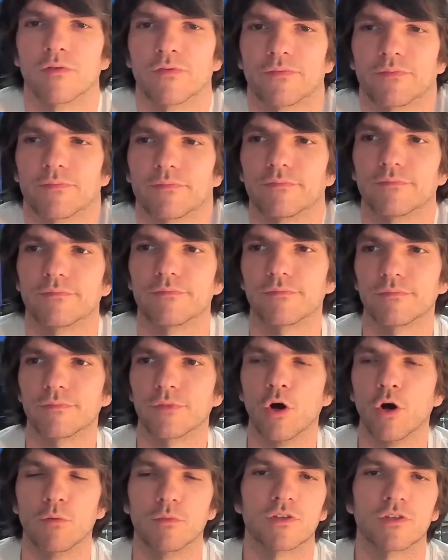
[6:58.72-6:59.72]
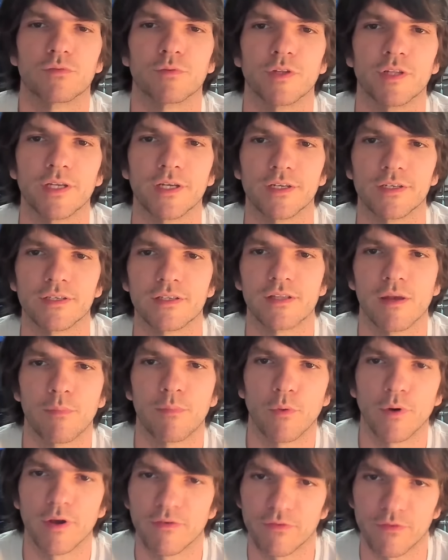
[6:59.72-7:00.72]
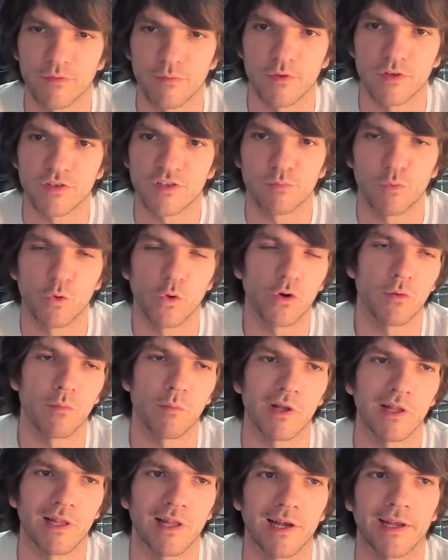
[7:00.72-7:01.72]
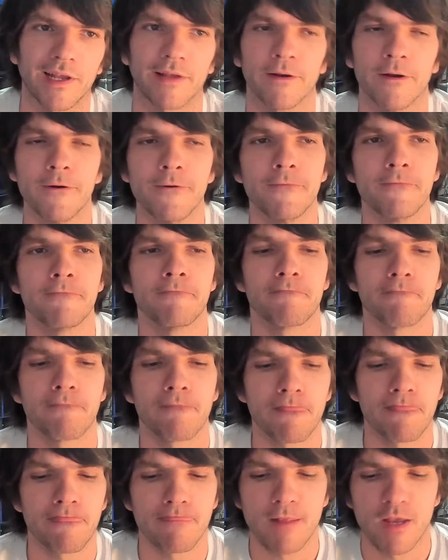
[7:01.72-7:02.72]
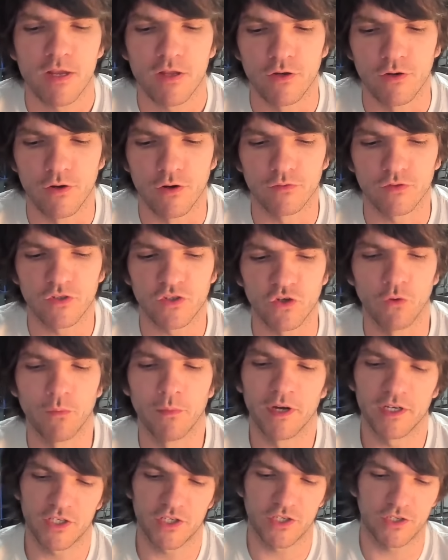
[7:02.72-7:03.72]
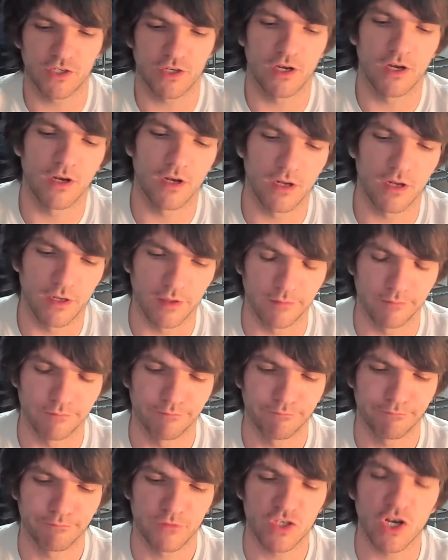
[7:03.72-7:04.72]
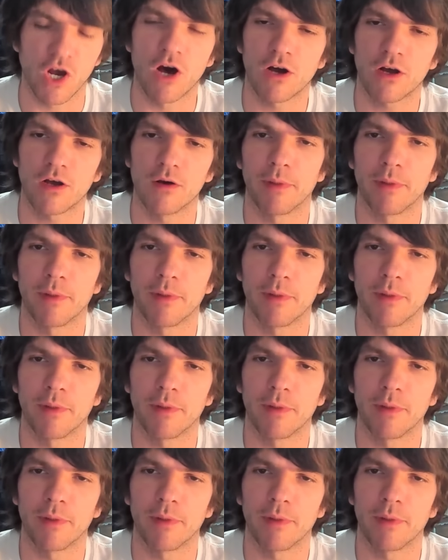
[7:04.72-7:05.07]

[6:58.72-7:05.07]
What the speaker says: if Loma's really going to step away from the sport, but, like, you know, so much talk